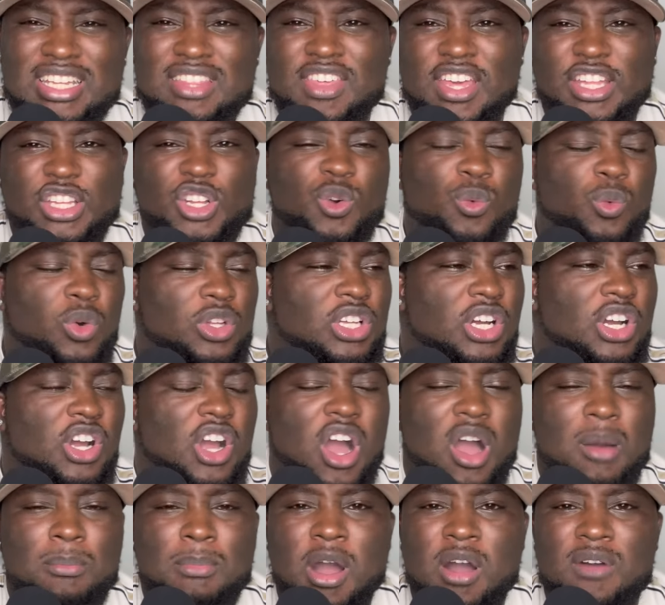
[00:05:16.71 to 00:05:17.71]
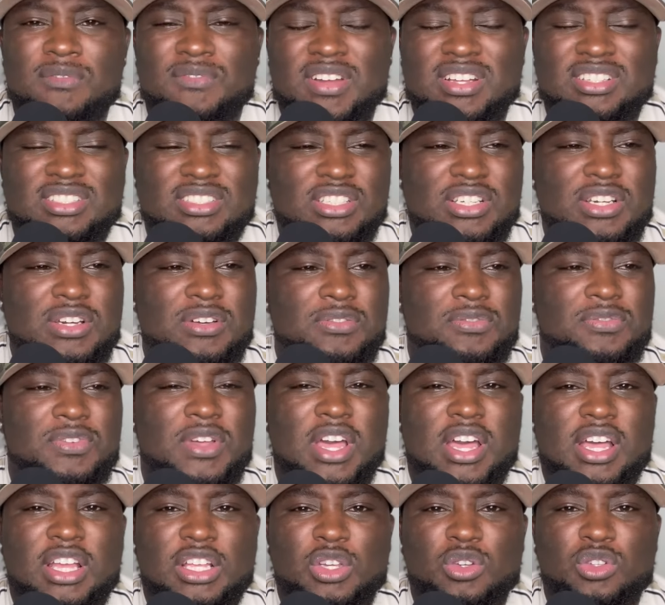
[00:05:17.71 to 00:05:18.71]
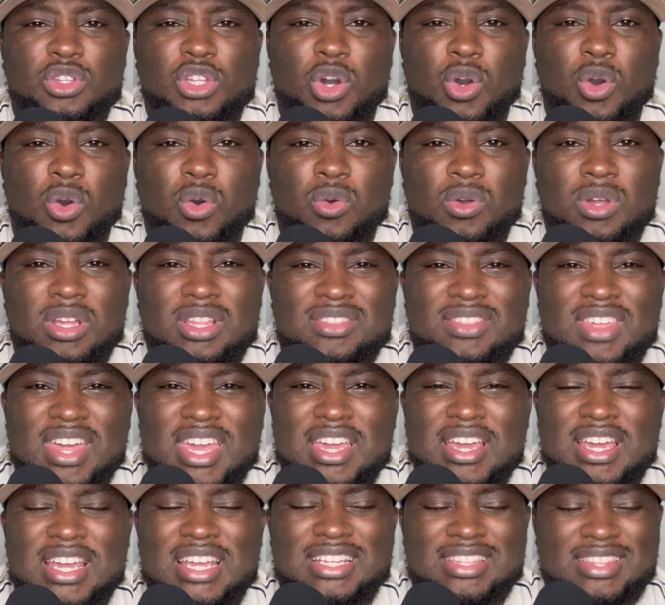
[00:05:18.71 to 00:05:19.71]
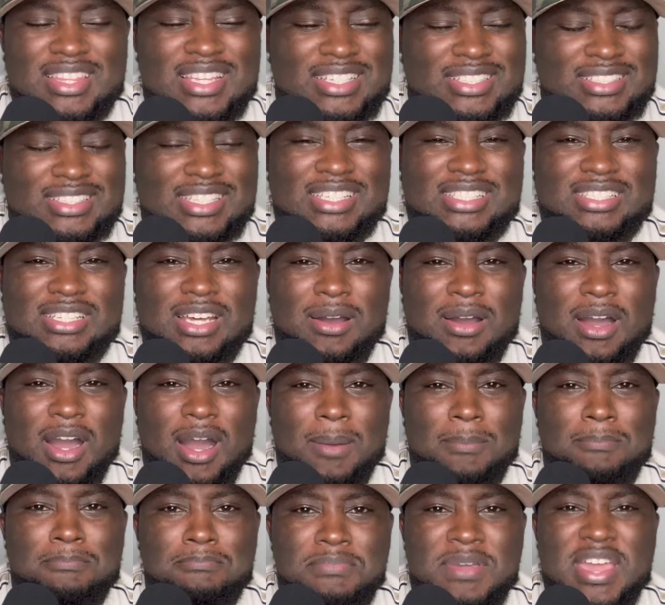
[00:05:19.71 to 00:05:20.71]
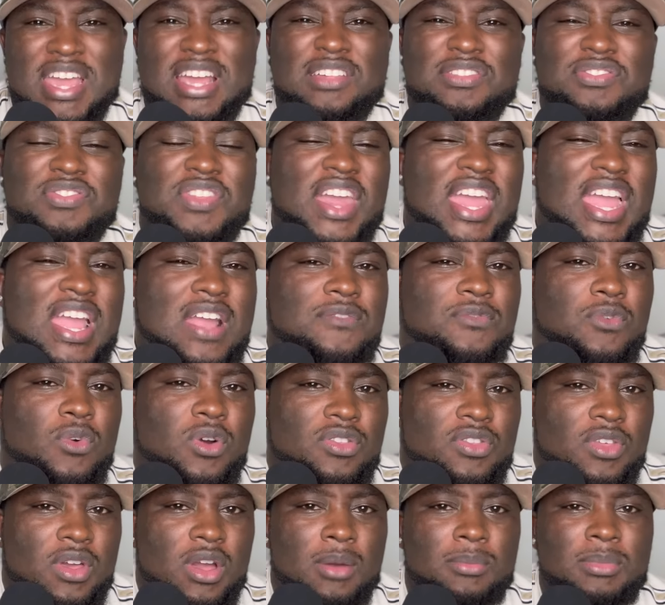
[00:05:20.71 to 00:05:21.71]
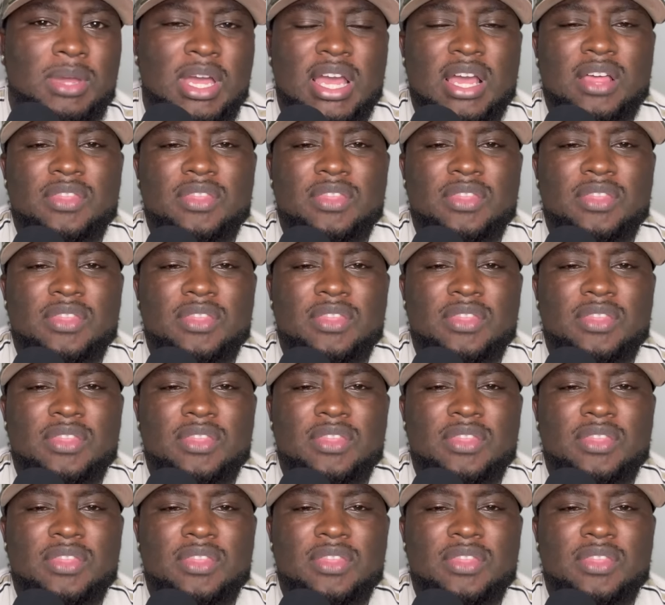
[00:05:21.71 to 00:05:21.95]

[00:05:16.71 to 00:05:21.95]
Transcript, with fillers: They don't want to come off as if you know they it, this is a, a big thing for them.